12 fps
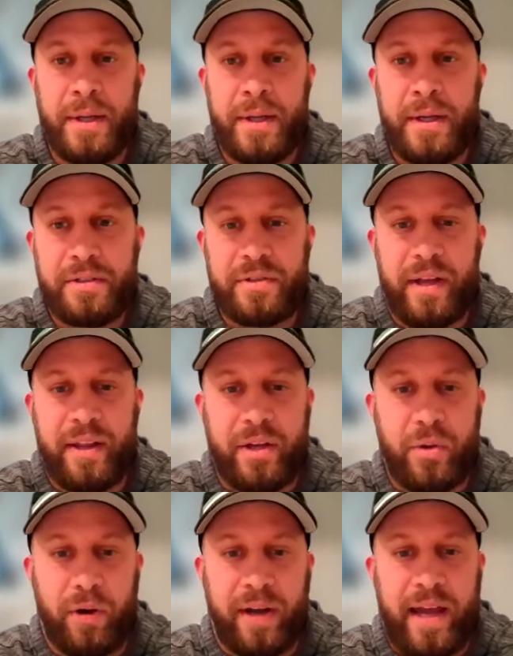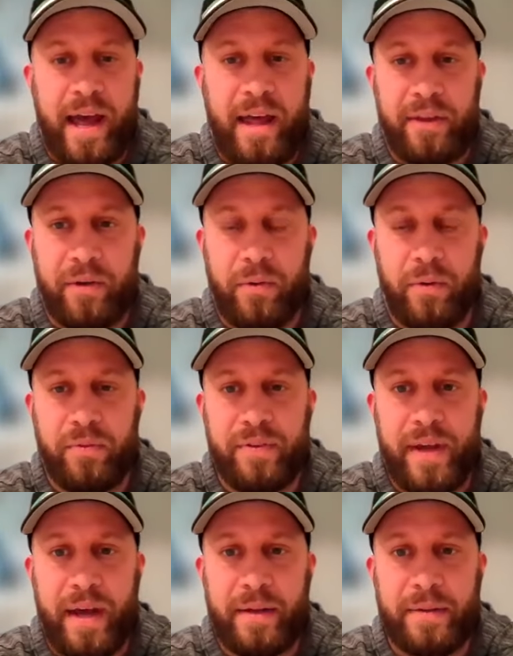Mm-hmm. So I think York Catholic holds
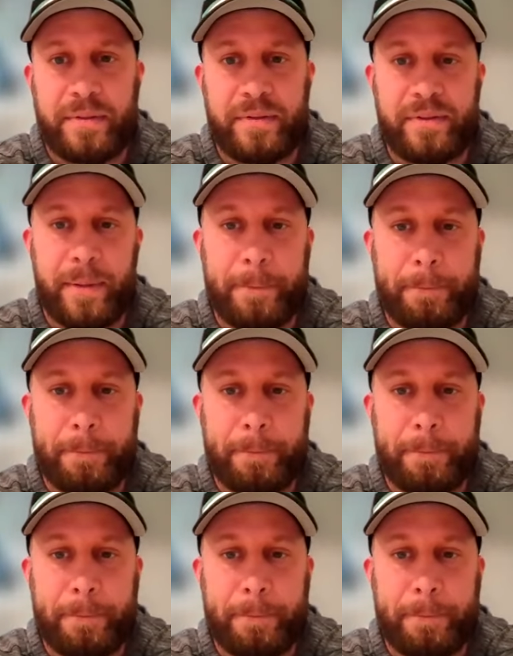that. So